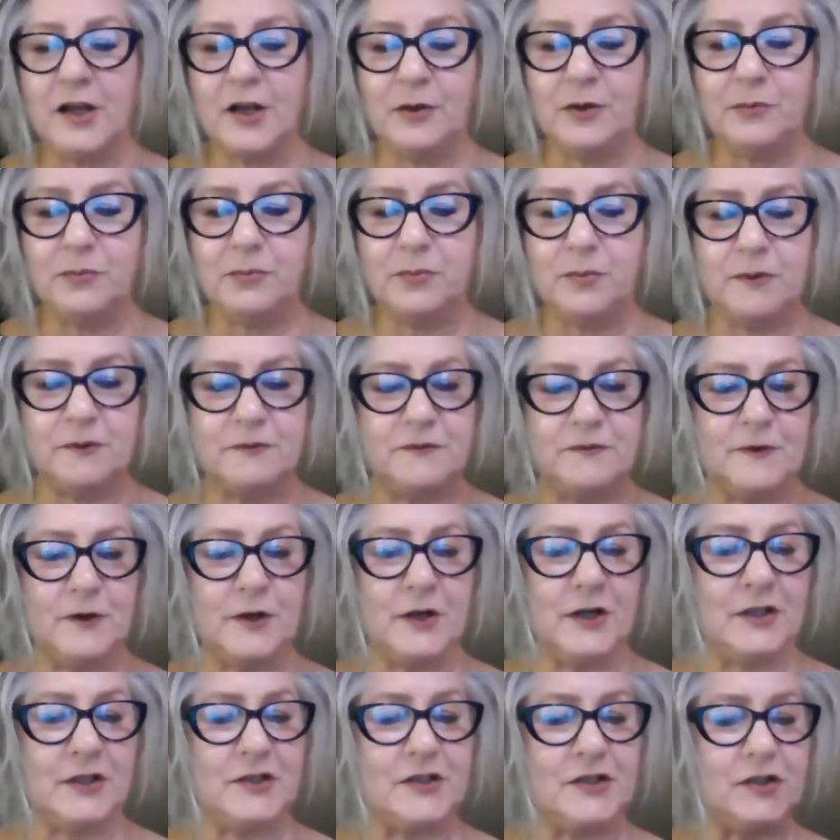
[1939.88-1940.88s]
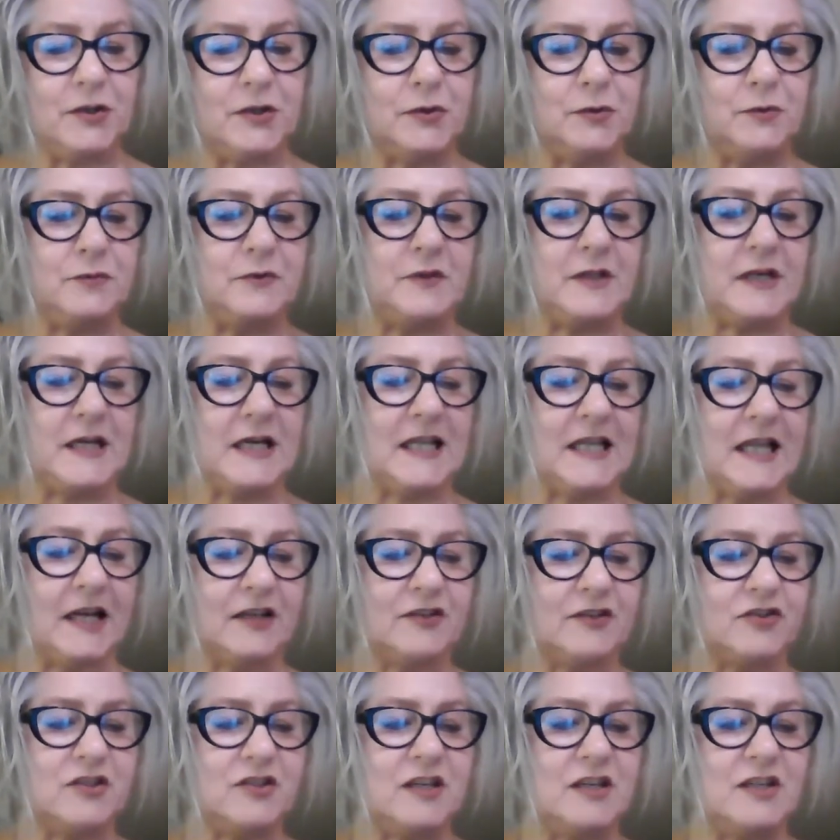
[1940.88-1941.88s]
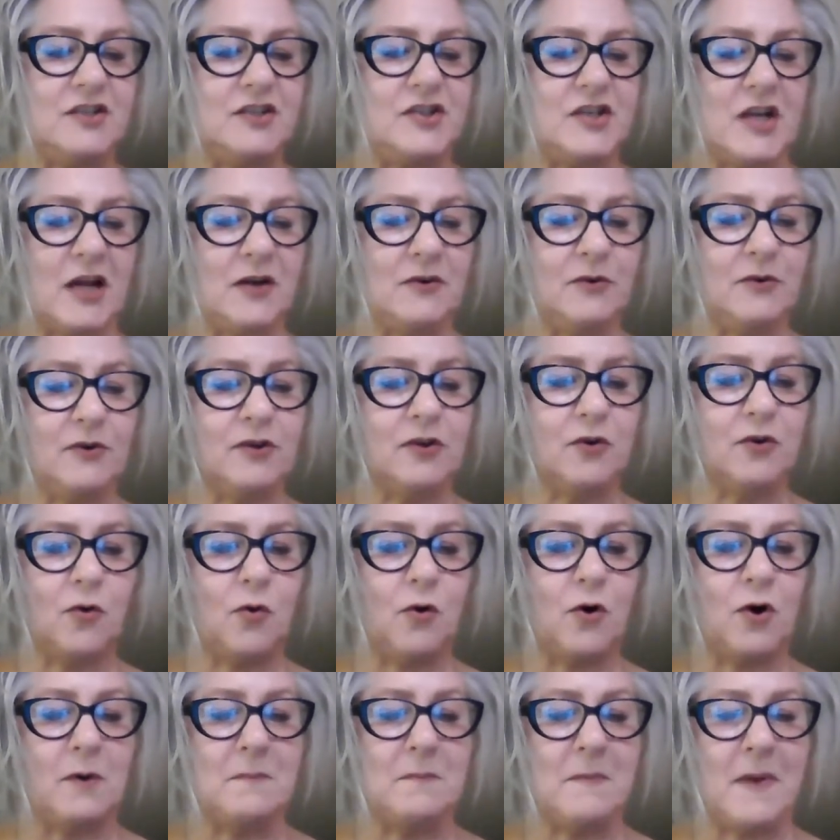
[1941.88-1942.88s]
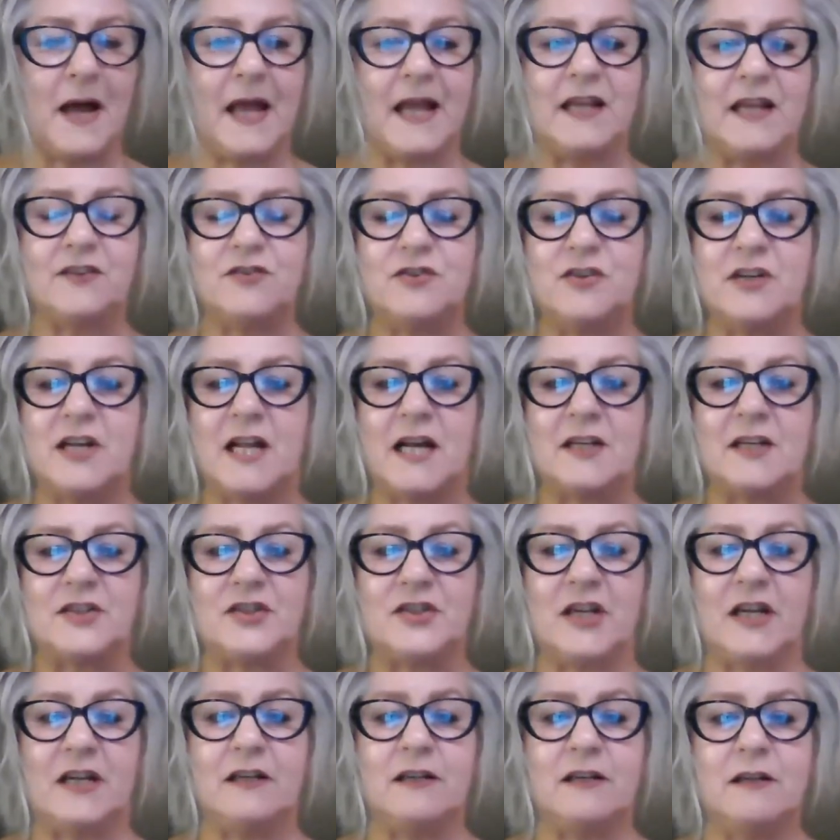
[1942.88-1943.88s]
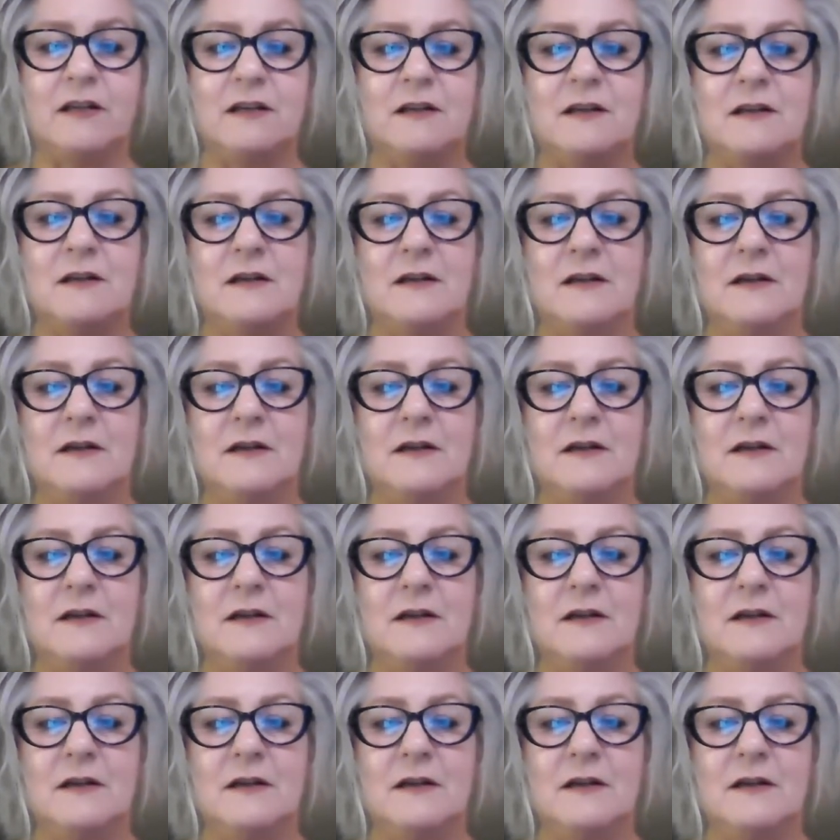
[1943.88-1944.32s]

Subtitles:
you referring to the collection in general or my introduction?